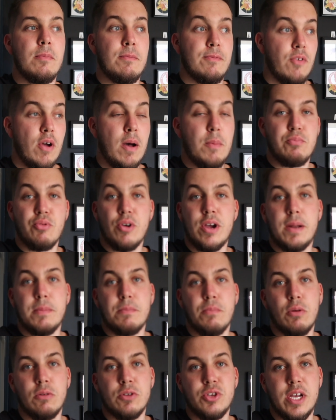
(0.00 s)
for our breeding
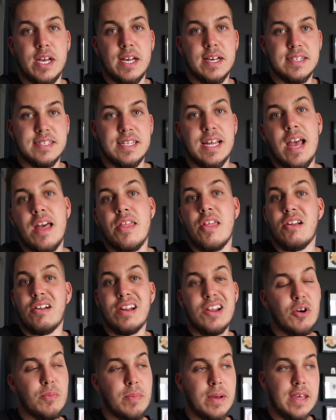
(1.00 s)
projects. They're a
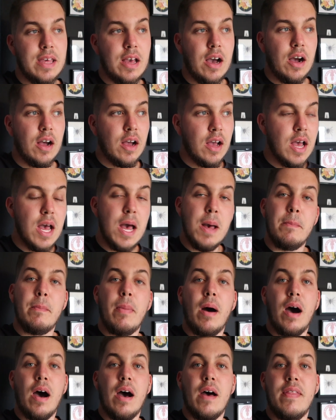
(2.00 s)
little bit young,
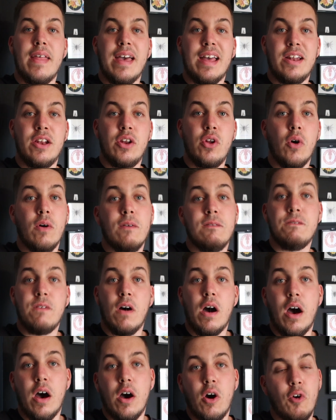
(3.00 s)
but they're not
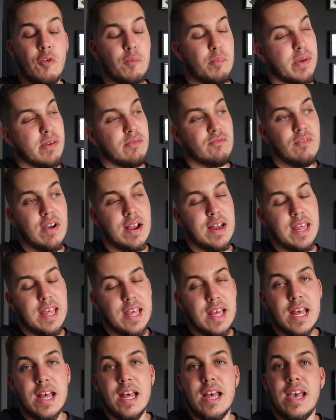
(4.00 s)
far off being
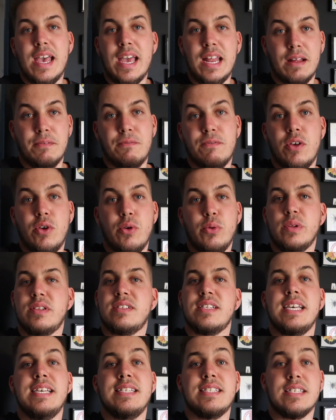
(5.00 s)
ready in a few
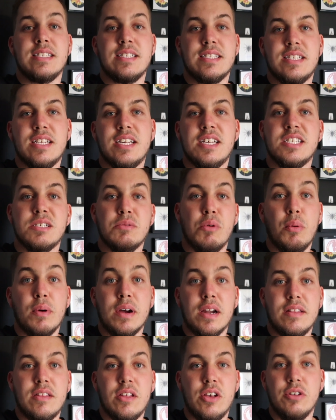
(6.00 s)
seasons. So what
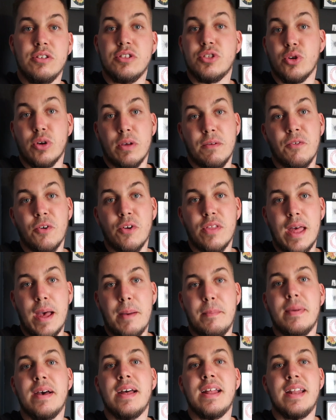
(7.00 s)
we're going to do is talk you through them